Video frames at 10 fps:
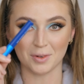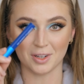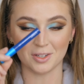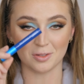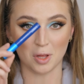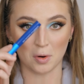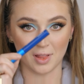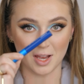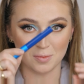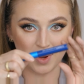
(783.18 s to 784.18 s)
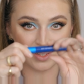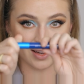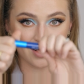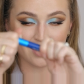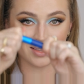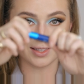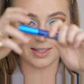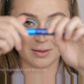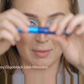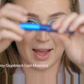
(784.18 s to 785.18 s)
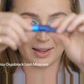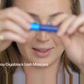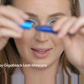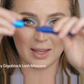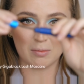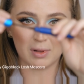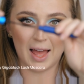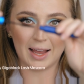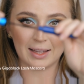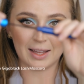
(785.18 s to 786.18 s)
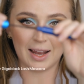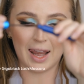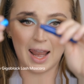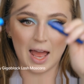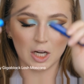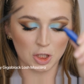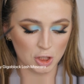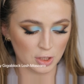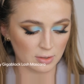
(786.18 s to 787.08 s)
we're going to do lower lash mascara. This is the MAC Gigablack Lash